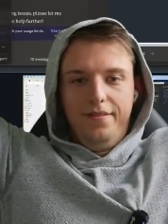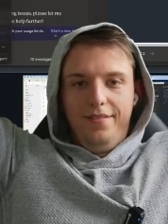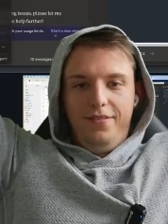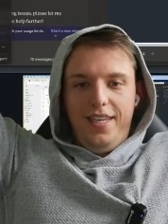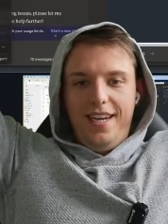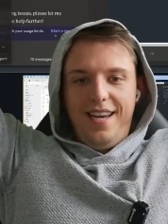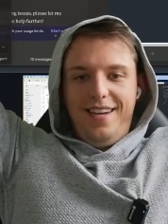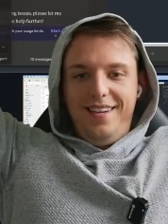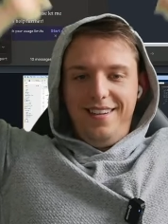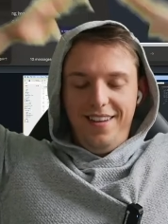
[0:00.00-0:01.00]
We did
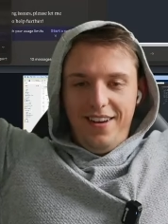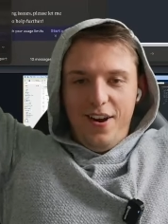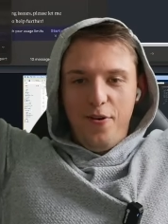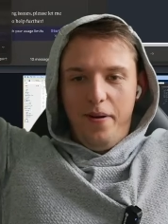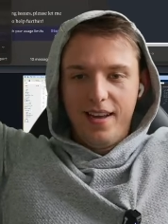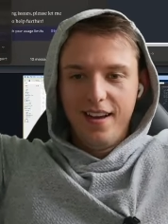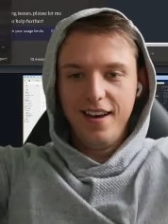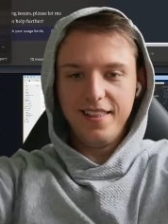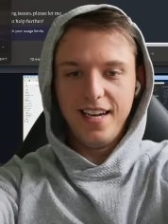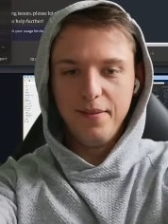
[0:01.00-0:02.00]
it! Oh my
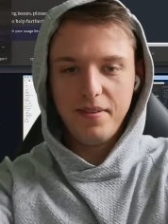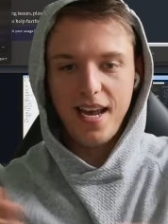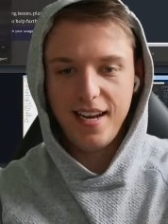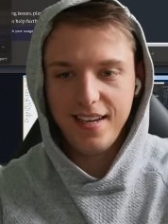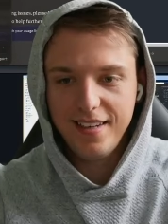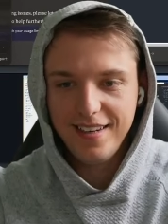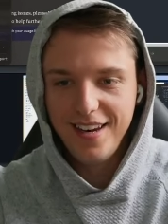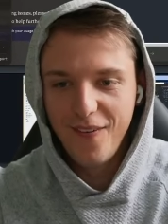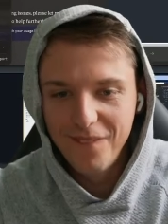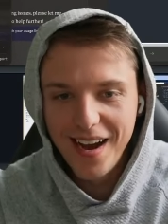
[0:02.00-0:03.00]
God, that updated.
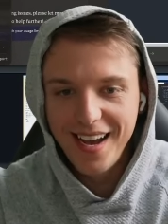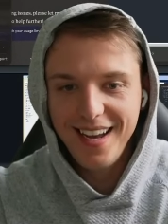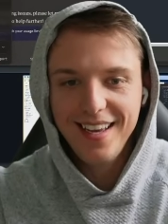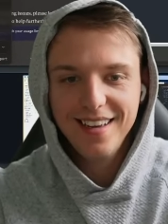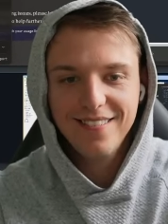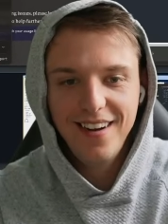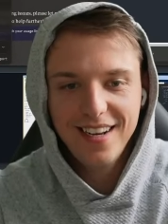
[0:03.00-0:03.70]
No way, right?